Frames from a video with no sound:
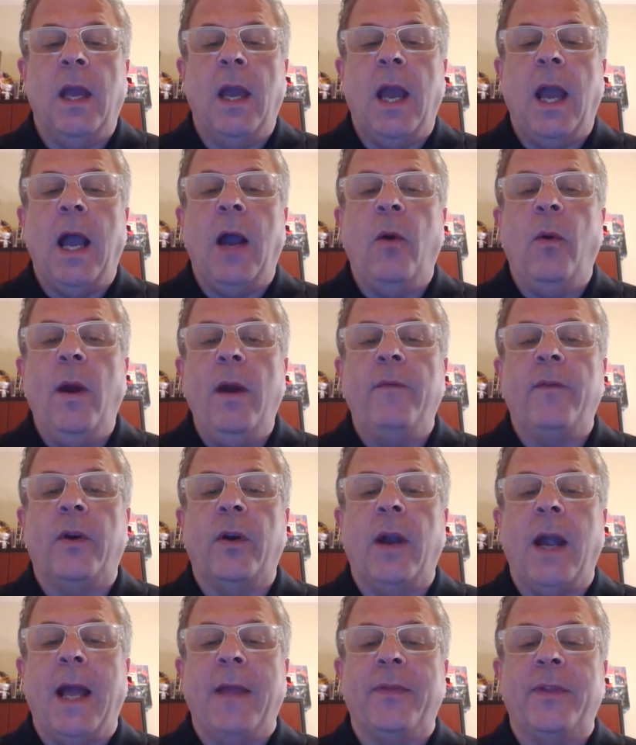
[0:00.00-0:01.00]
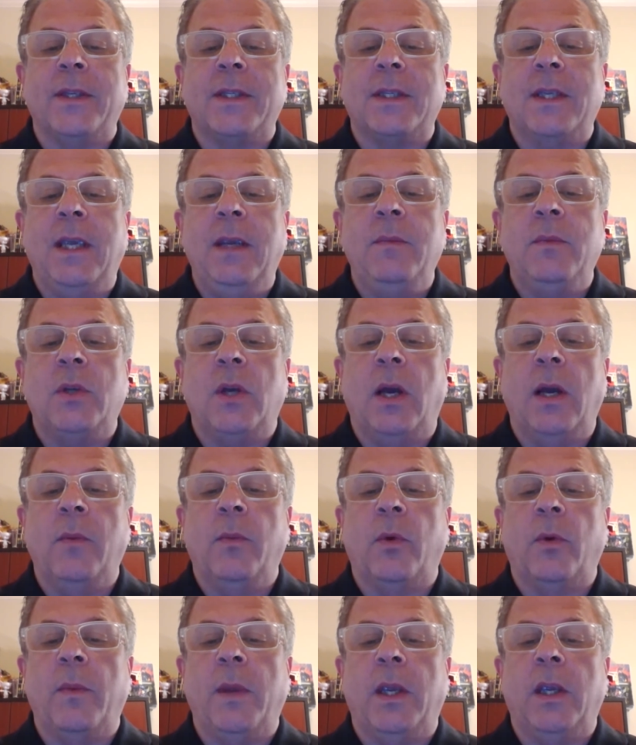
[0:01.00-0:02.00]
However, at the same time,
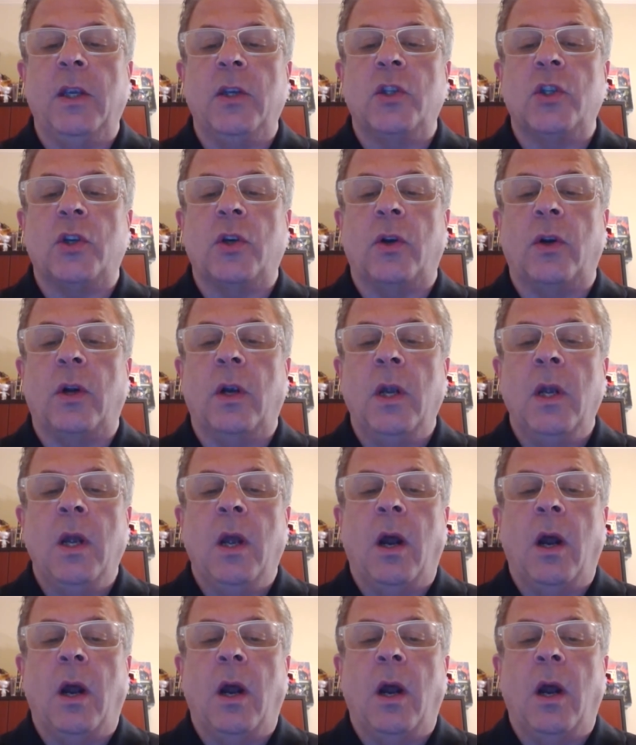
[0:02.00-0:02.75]
we're making sure